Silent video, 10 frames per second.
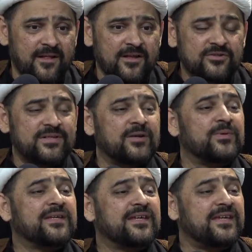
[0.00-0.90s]
So that
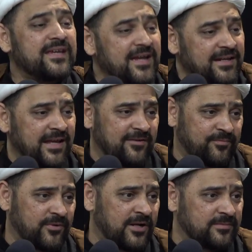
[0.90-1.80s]
we can have
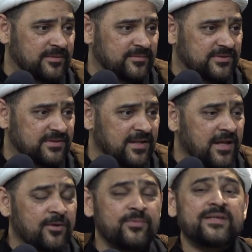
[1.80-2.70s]
problems.
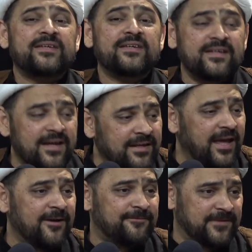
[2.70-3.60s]
We can
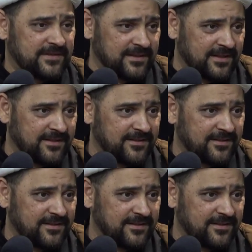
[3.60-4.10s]
have fitna.